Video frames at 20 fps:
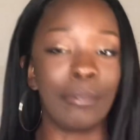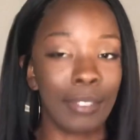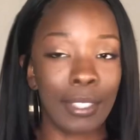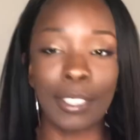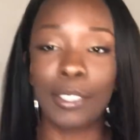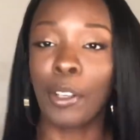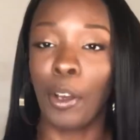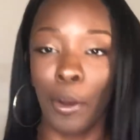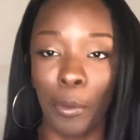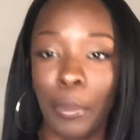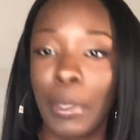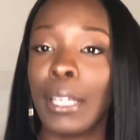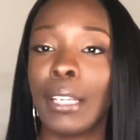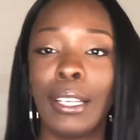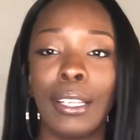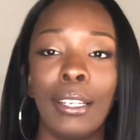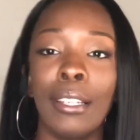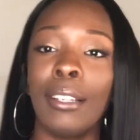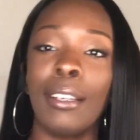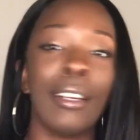It's gonna
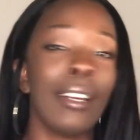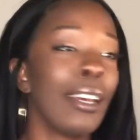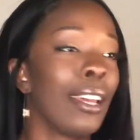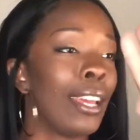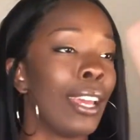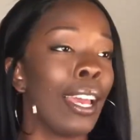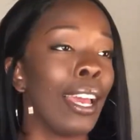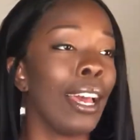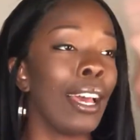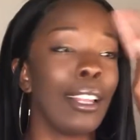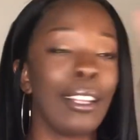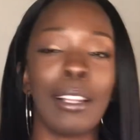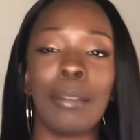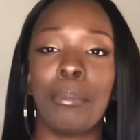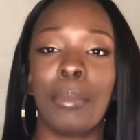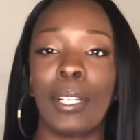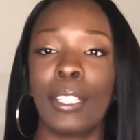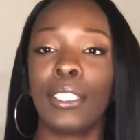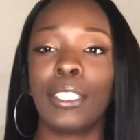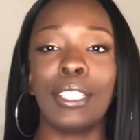be a
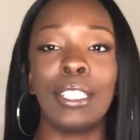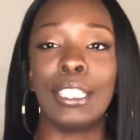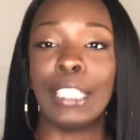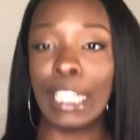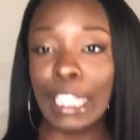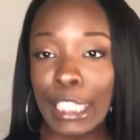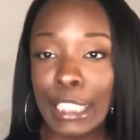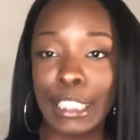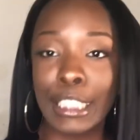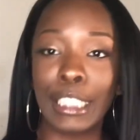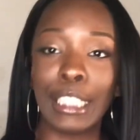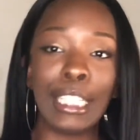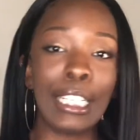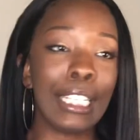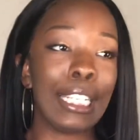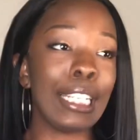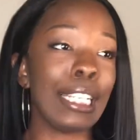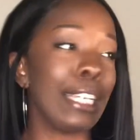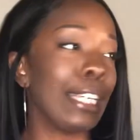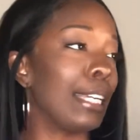bunch of
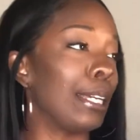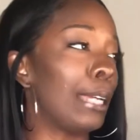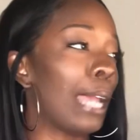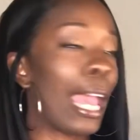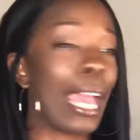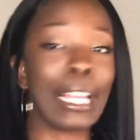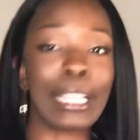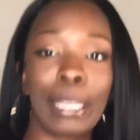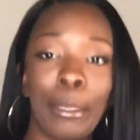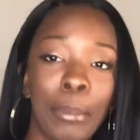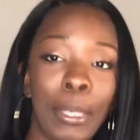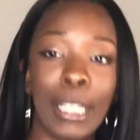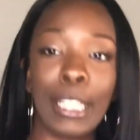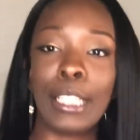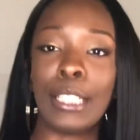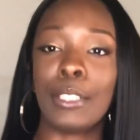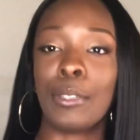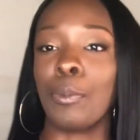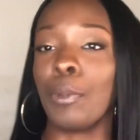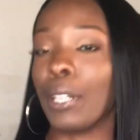dingy at the
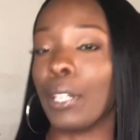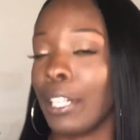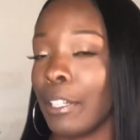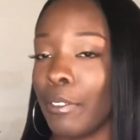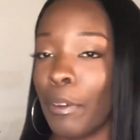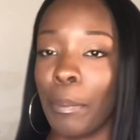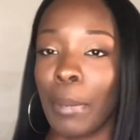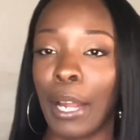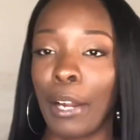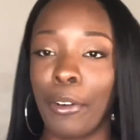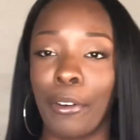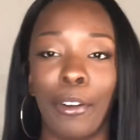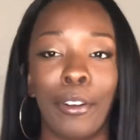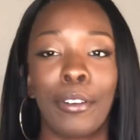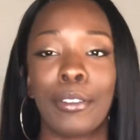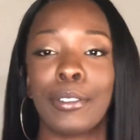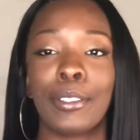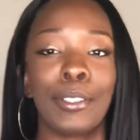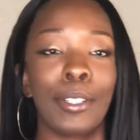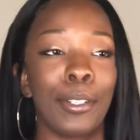beach, whatever background.
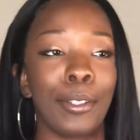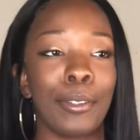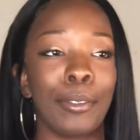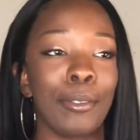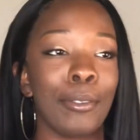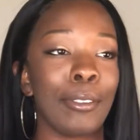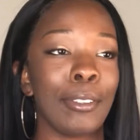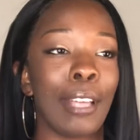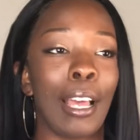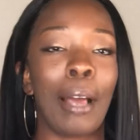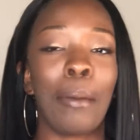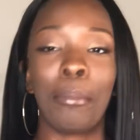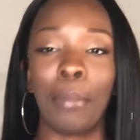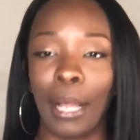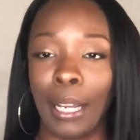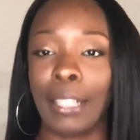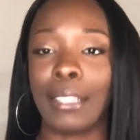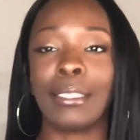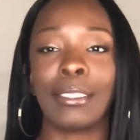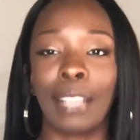So I'm about
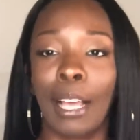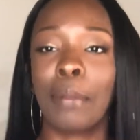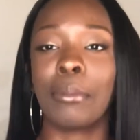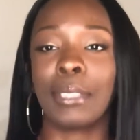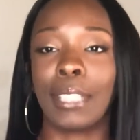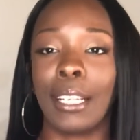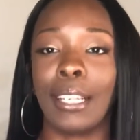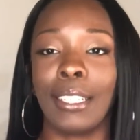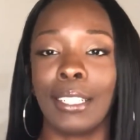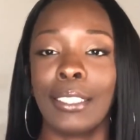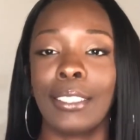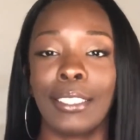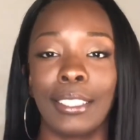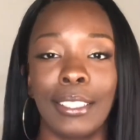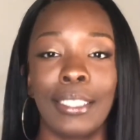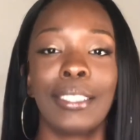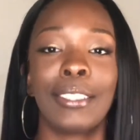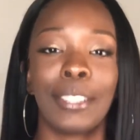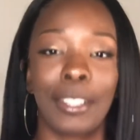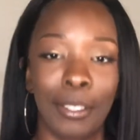to stop saying that shit.
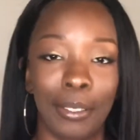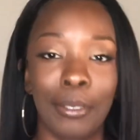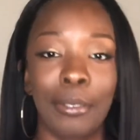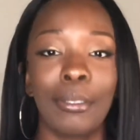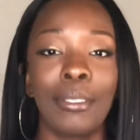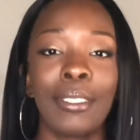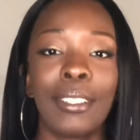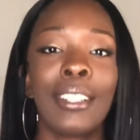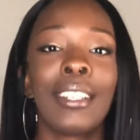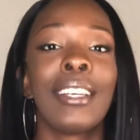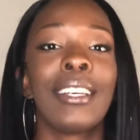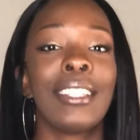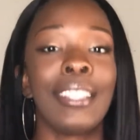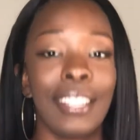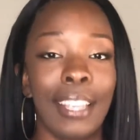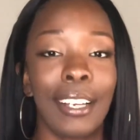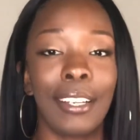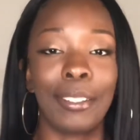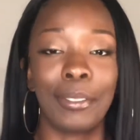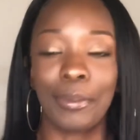So
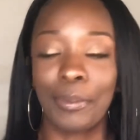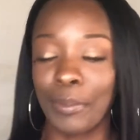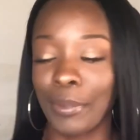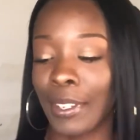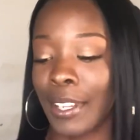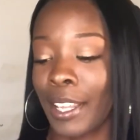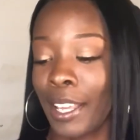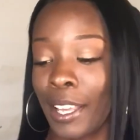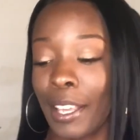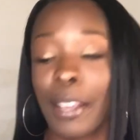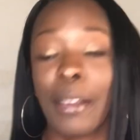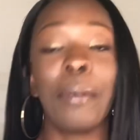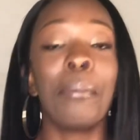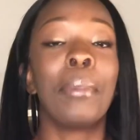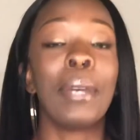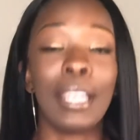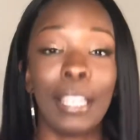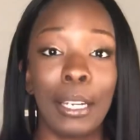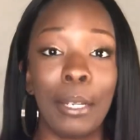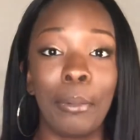yeah. But
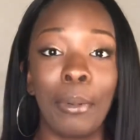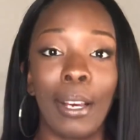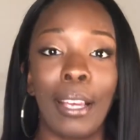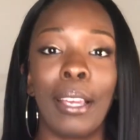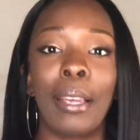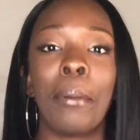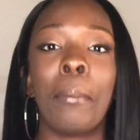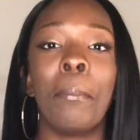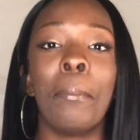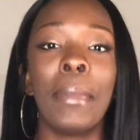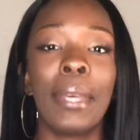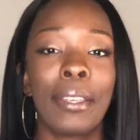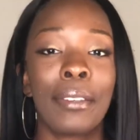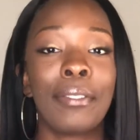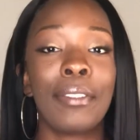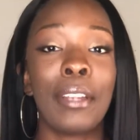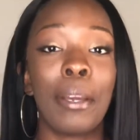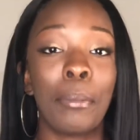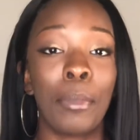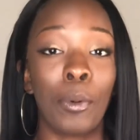anyway, myth
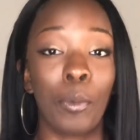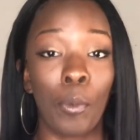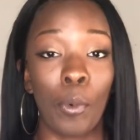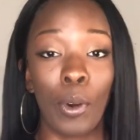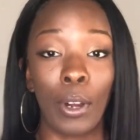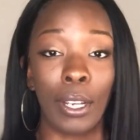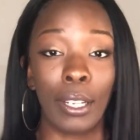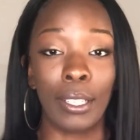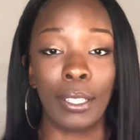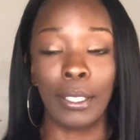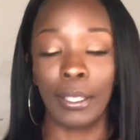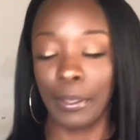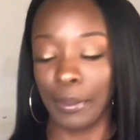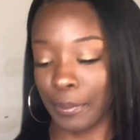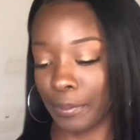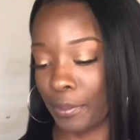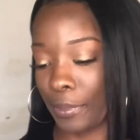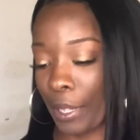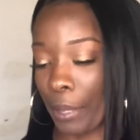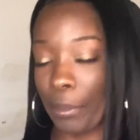number one.
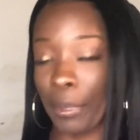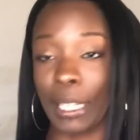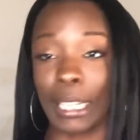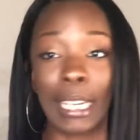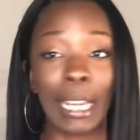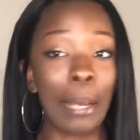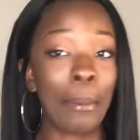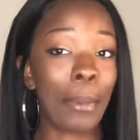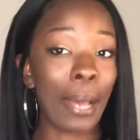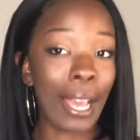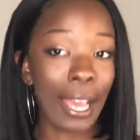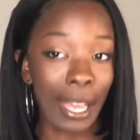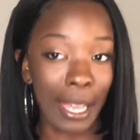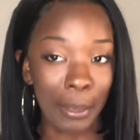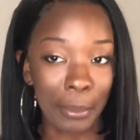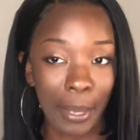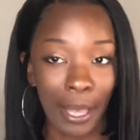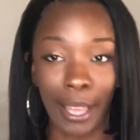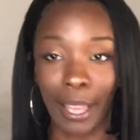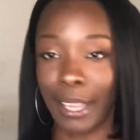I'm looking at my
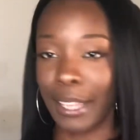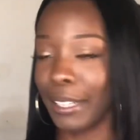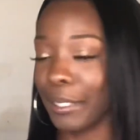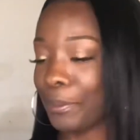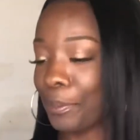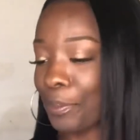iPad.